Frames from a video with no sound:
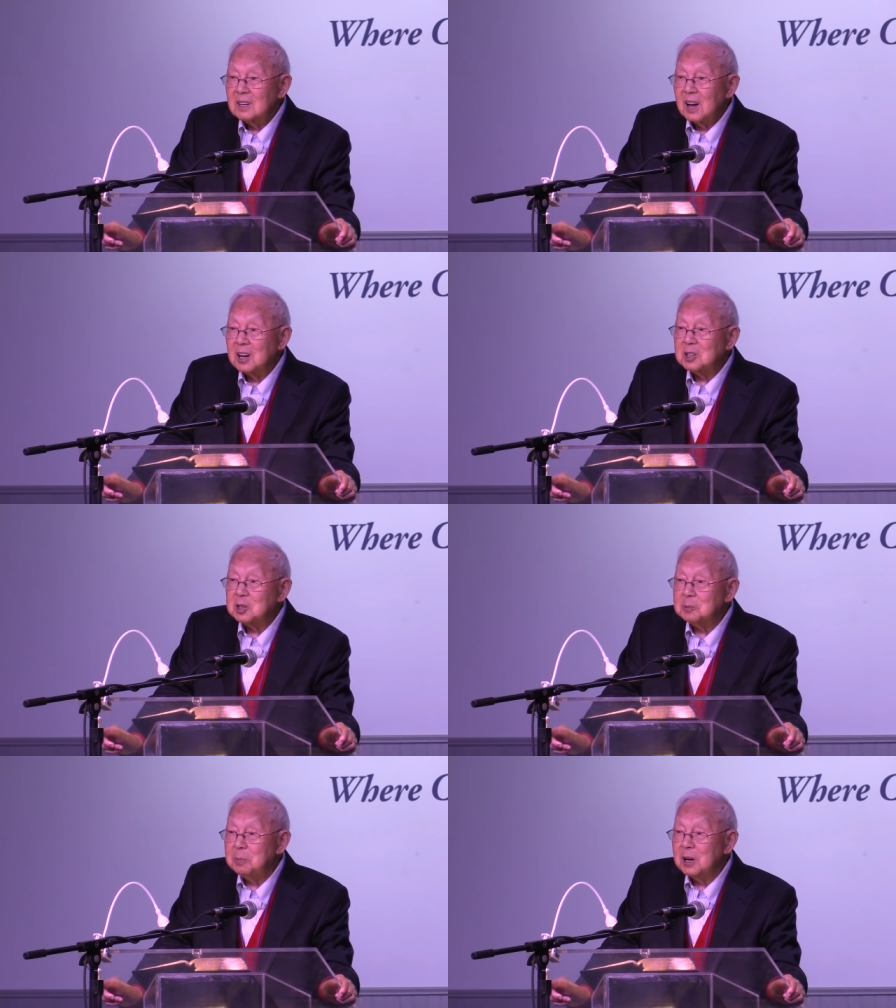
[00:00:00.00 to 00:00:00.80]
I
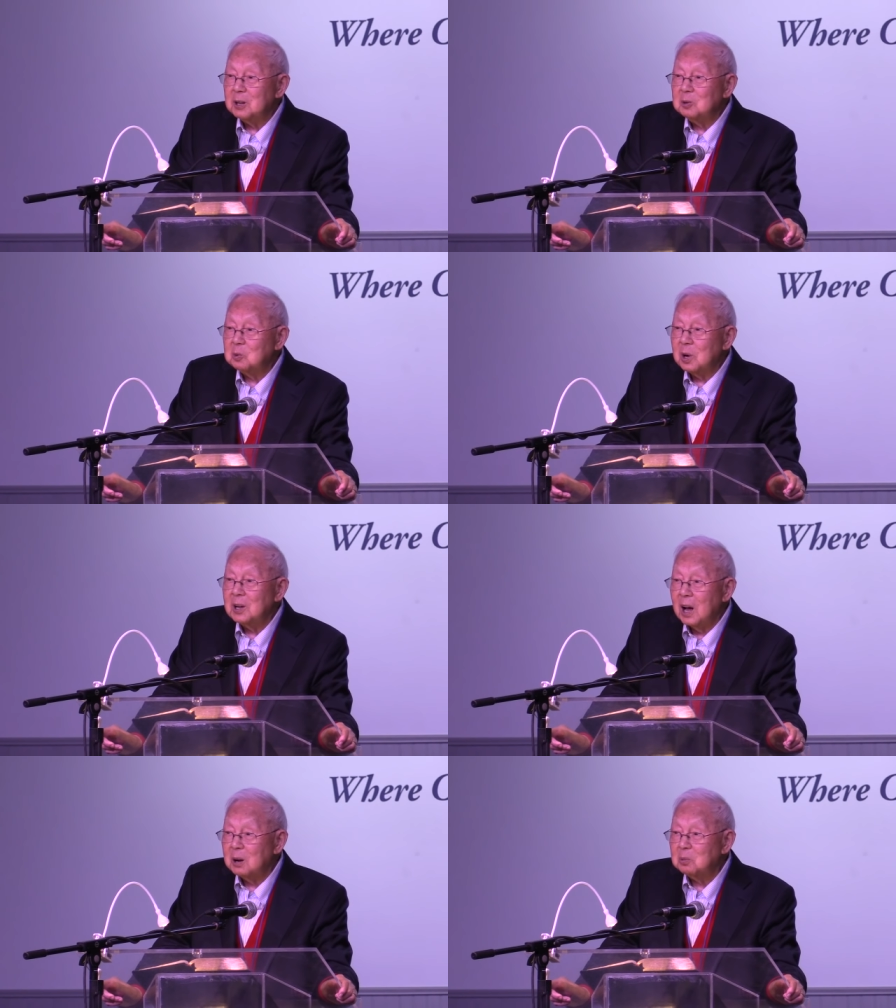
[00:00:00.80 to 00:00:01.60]
spent
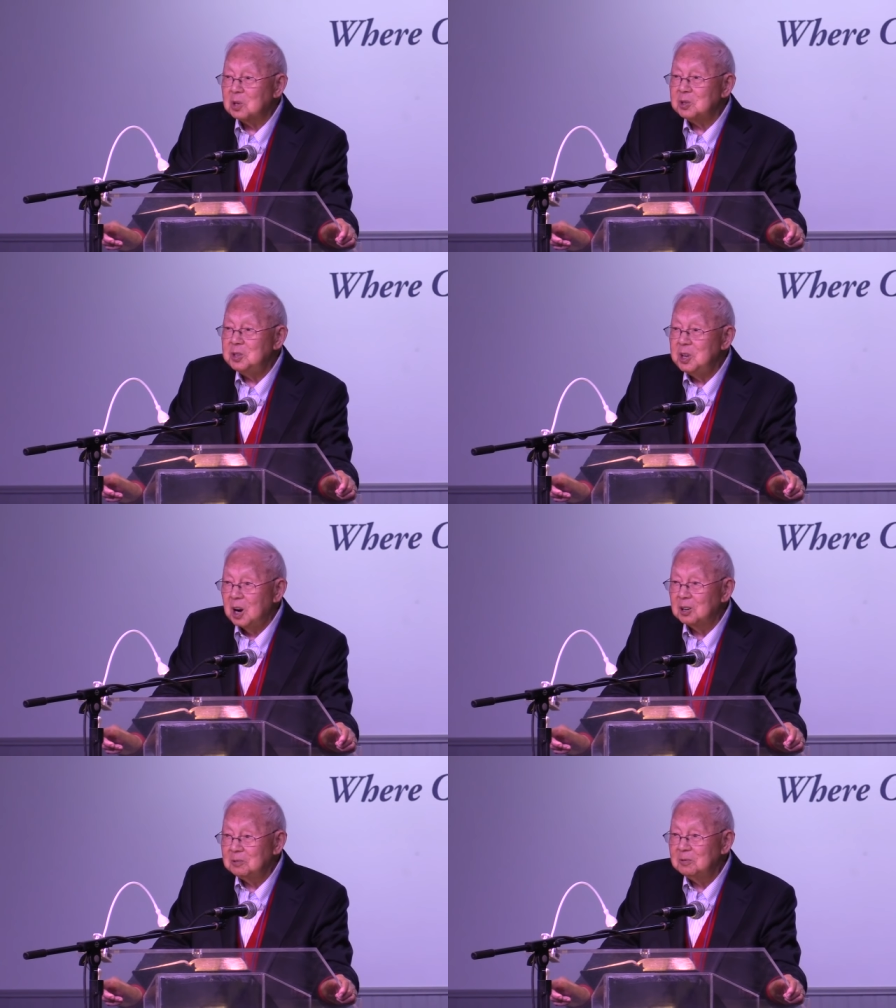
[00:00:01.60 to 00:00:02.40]
when I was
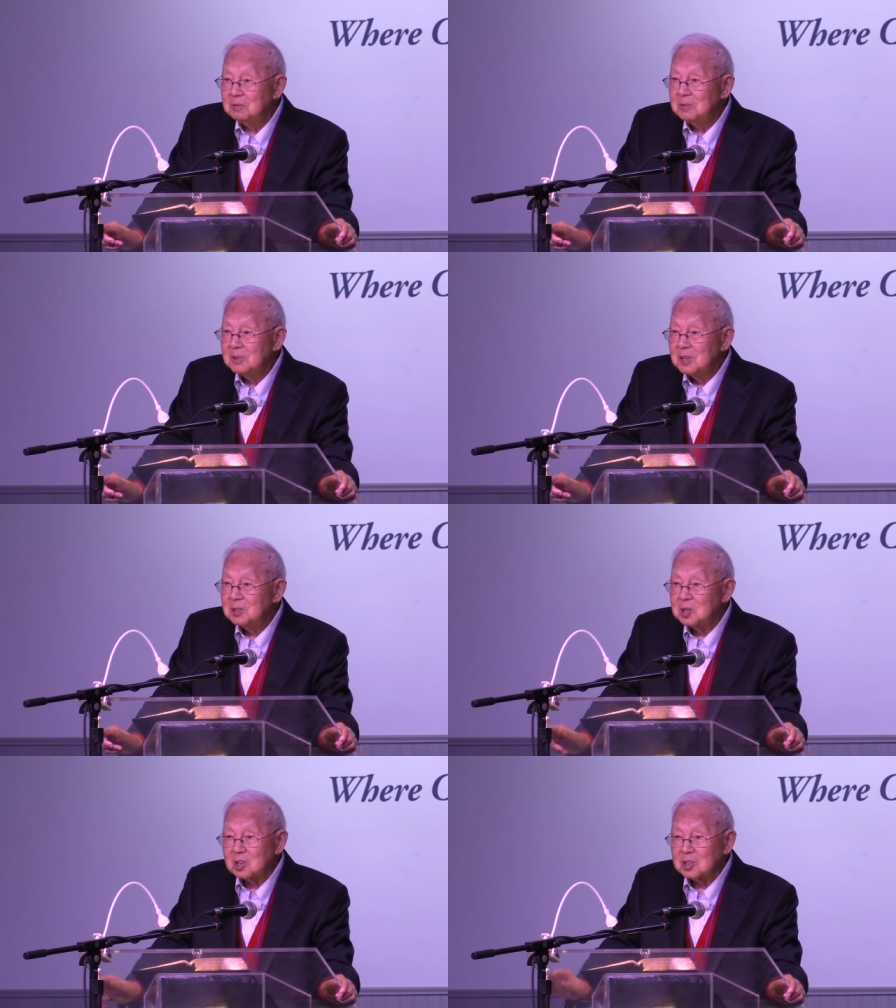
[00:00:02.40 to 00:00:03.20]
young,
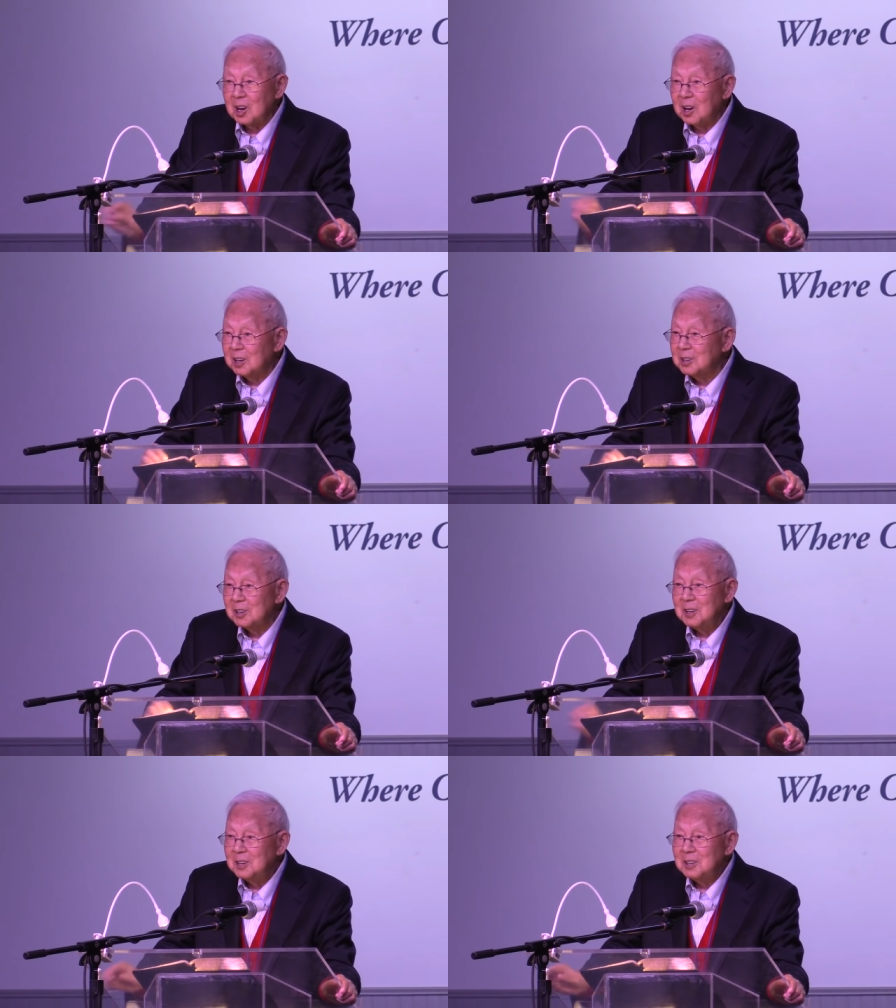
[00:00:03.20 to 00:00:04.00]
just like
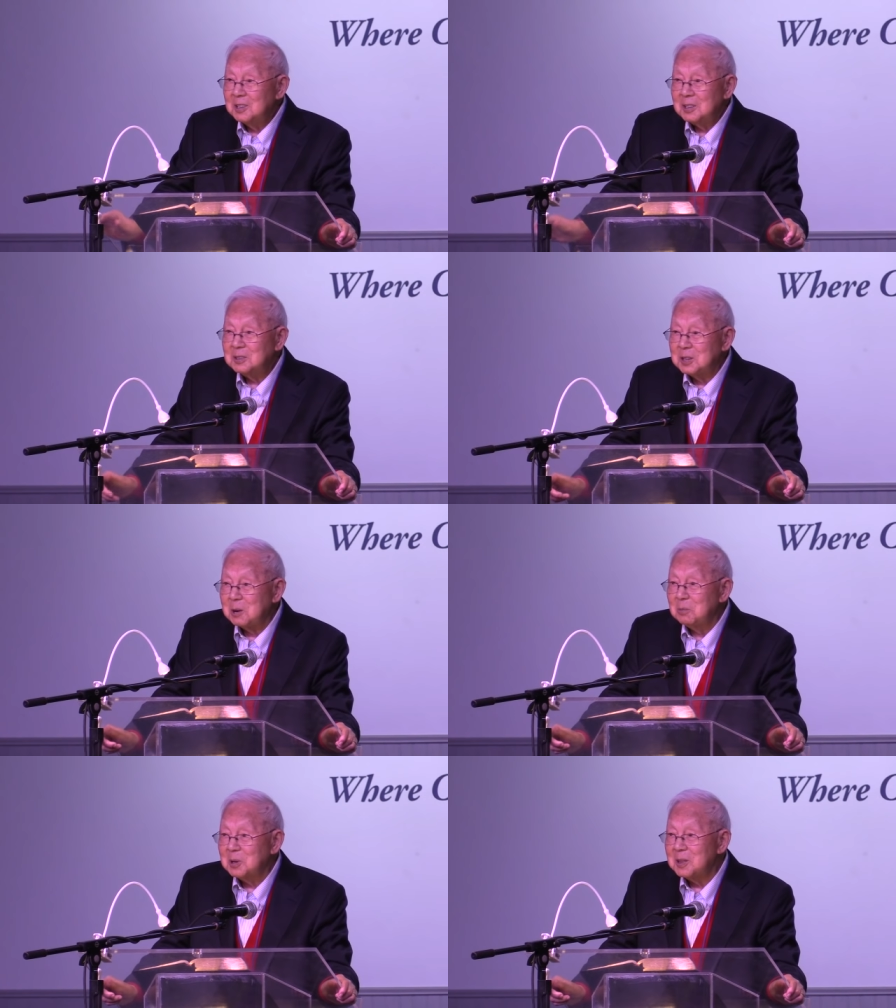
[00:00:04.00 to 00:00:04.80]

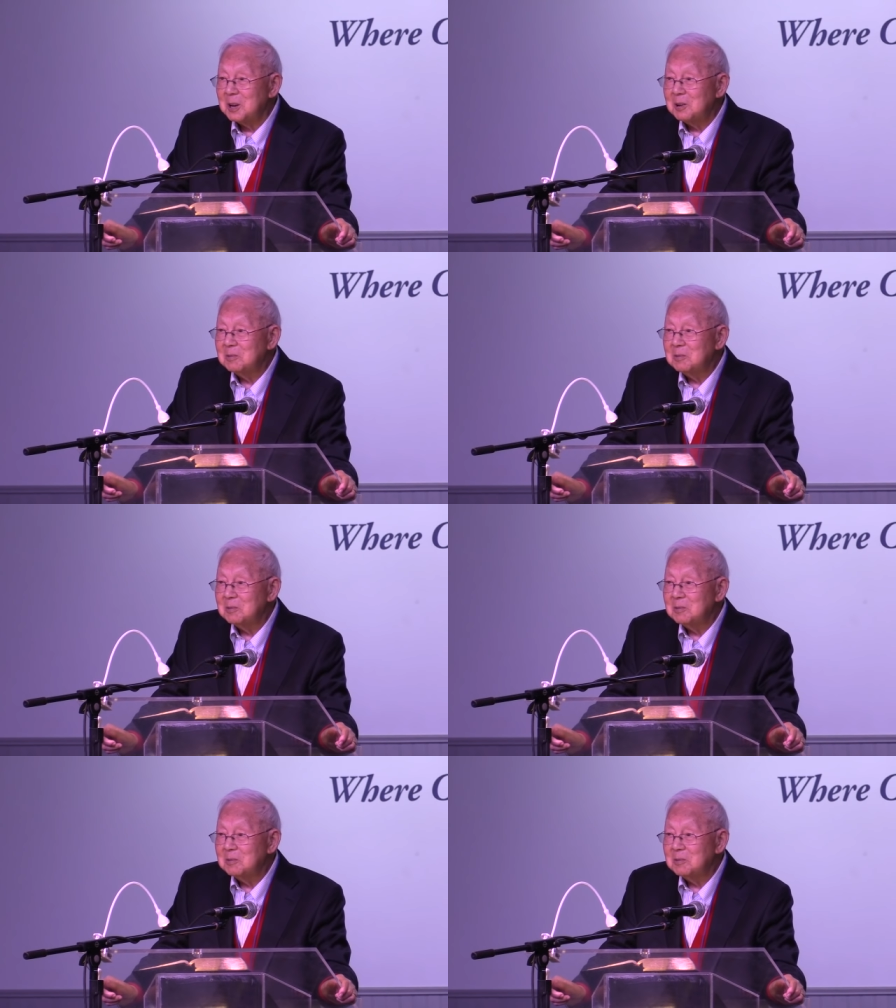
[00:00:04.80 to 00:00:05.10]
Timothy.